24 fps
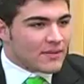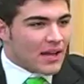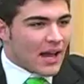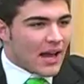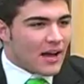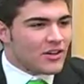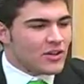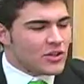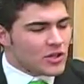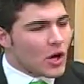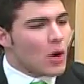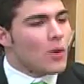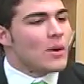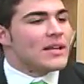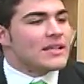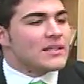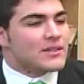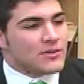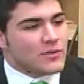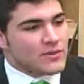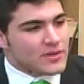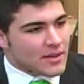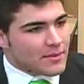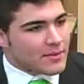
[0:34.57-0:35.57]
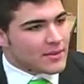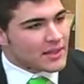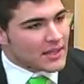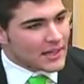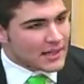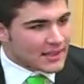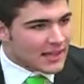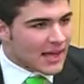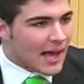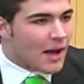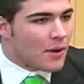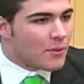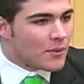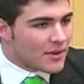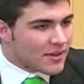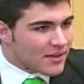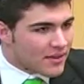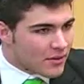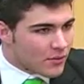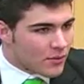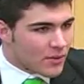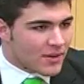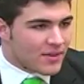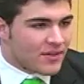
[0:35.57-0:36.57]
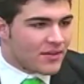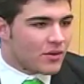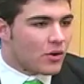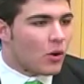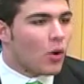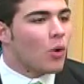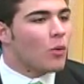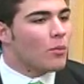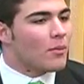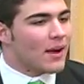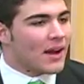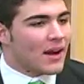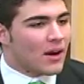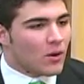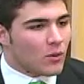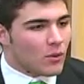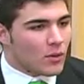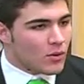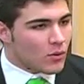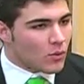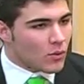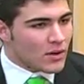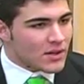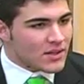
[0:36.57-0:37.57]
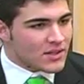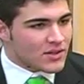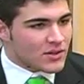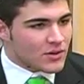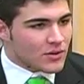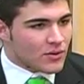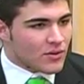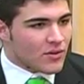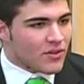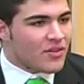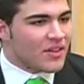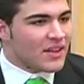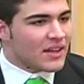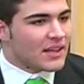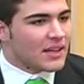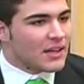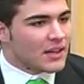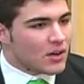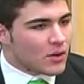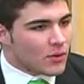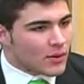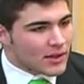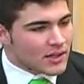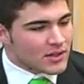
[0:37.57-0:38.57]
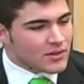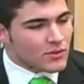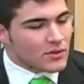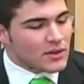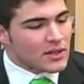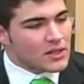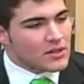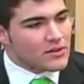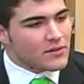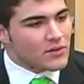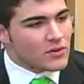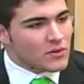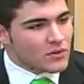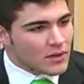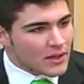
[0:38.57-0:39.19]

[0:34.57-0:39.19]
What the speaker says: How do you go into something like that with Colbert? What is your thinking going into an interview